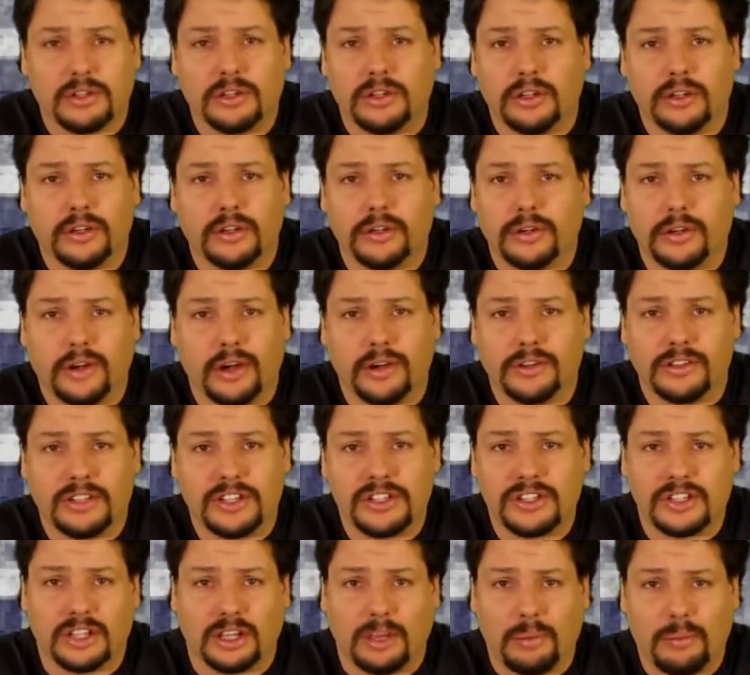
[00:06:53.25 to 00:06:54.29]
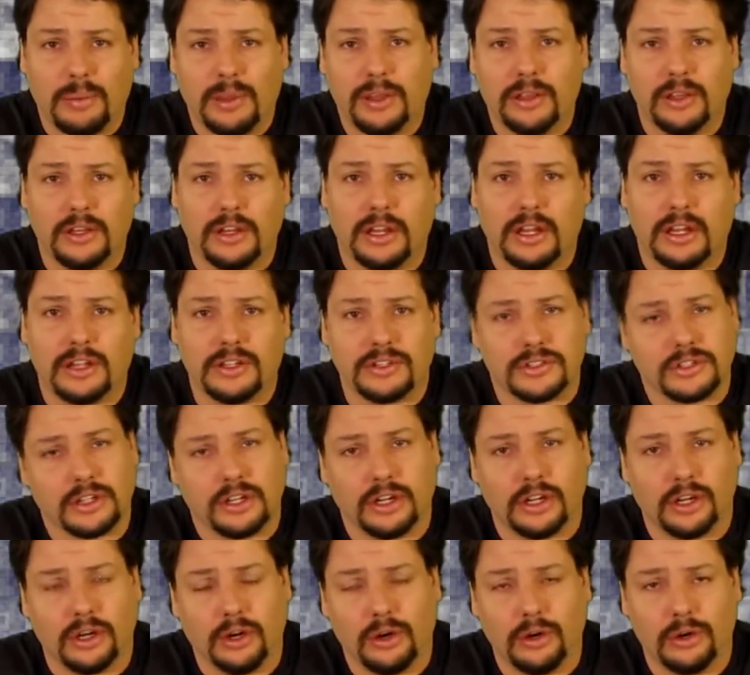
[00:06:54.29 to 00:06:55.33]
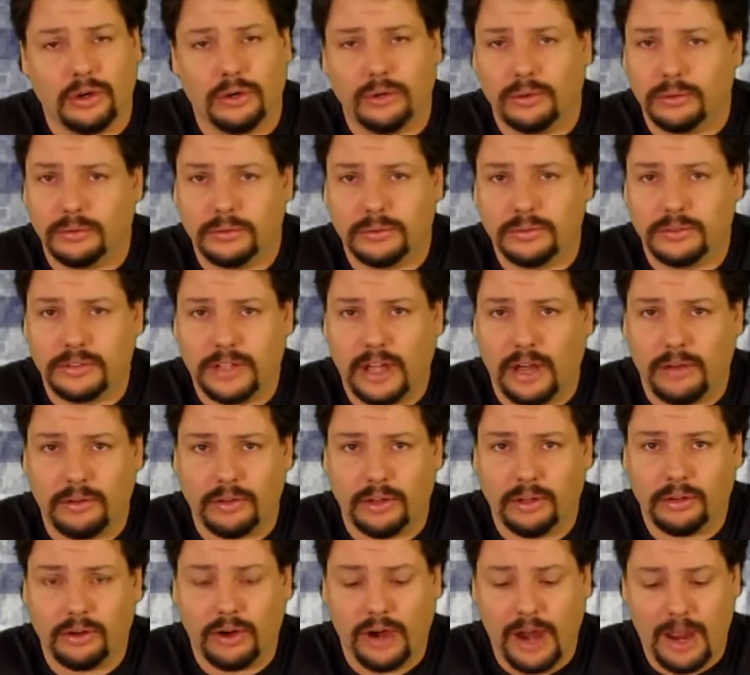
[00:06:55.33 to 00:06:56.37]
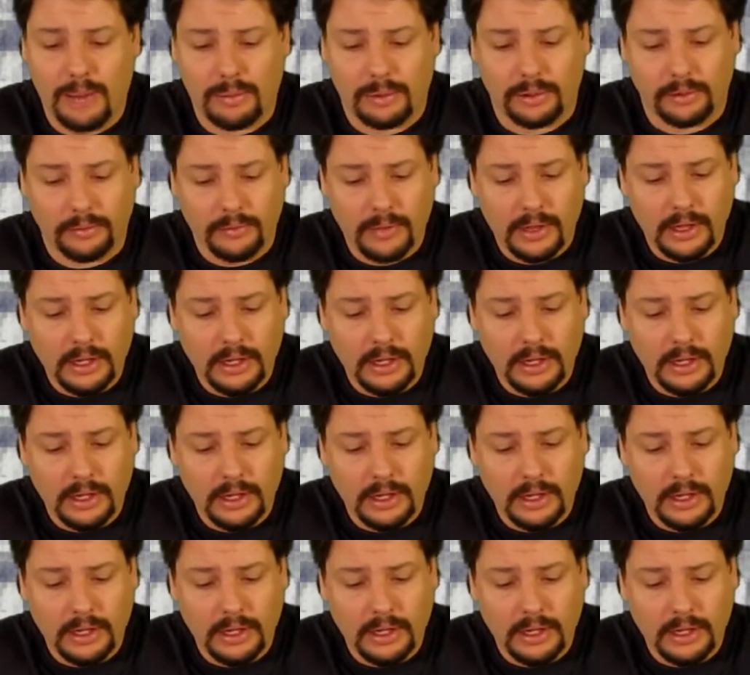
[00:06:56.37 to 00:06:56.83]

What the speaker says: your artistic ability is going to go down the crapper.